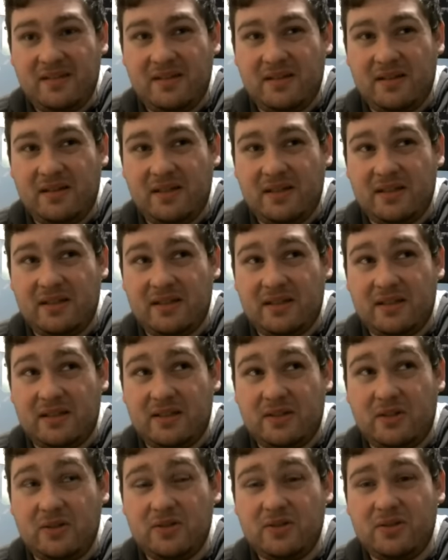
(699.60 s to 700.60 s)
and uh,
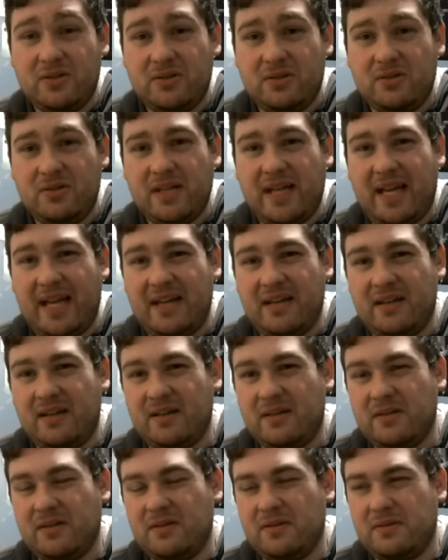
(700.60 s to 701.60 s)
also had a
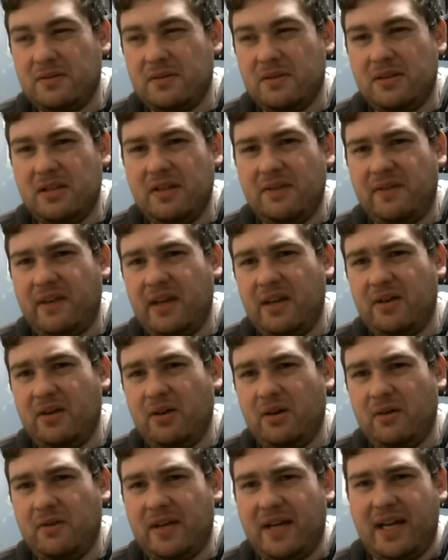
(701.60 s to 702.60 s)
cliffhanger
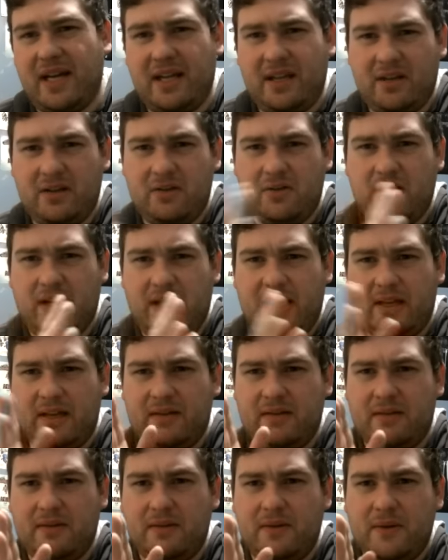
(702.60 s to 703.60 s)
of IU
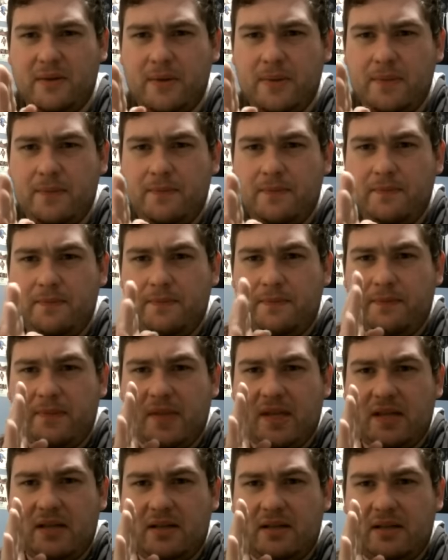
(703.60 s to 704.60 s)
and,
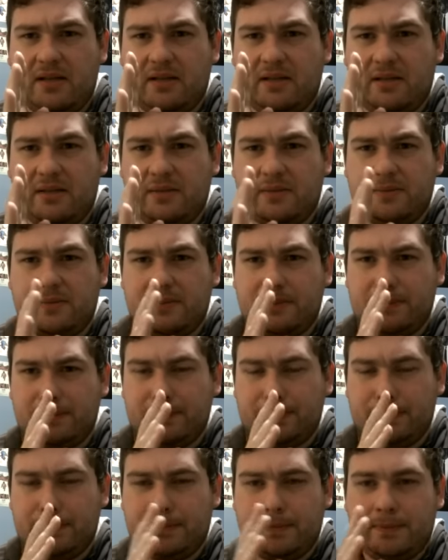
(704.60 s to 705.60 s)

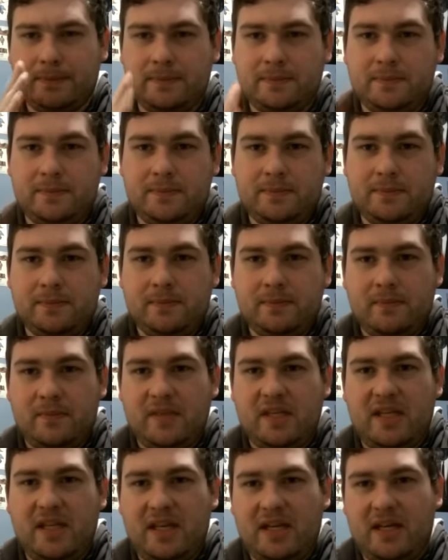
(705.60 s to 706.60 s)
um,
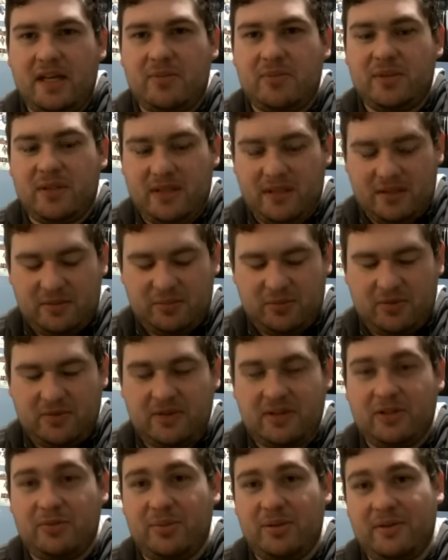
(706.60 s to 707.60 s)
yeah, I, I spoiled
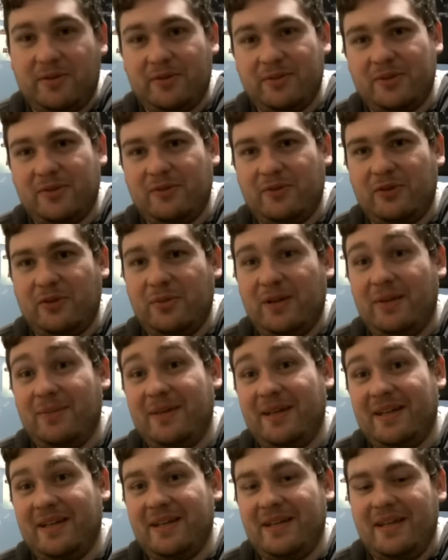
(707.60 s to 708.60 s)
a little bit of episode 4, my
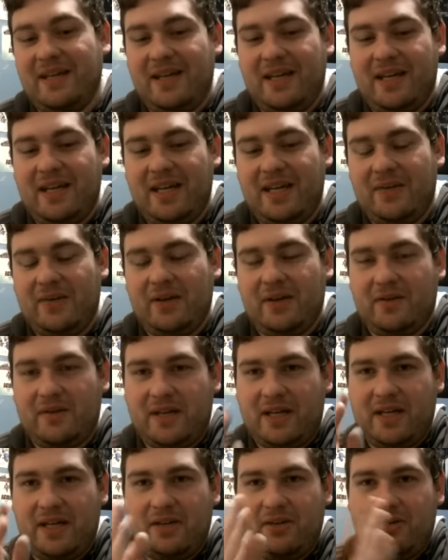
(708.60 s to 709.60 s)
bad. Anyway, of
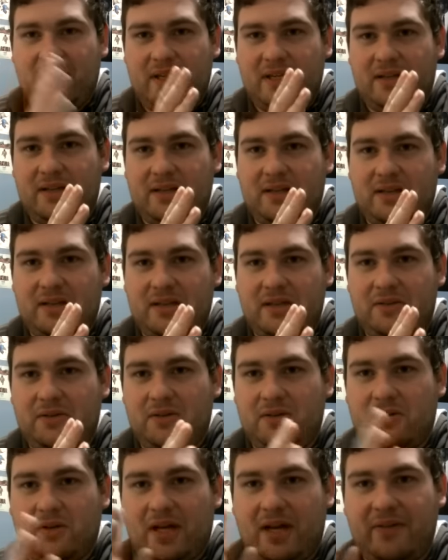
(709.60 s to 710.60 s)
IU and uh,
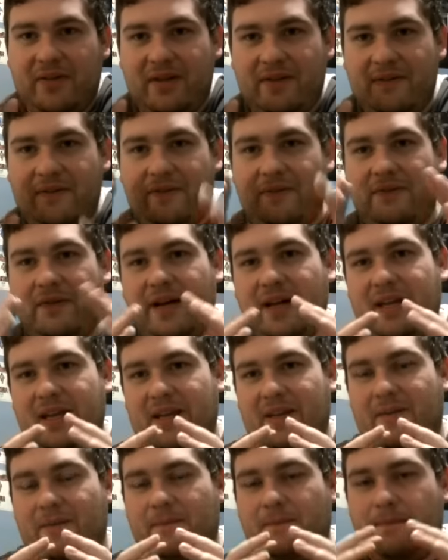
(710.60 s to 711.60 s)
Nero having a
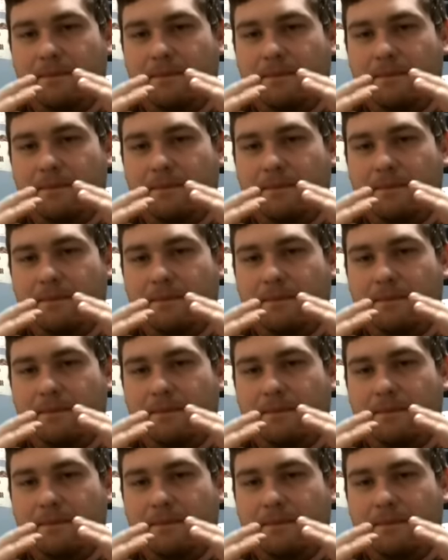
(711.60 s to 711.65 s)
fight.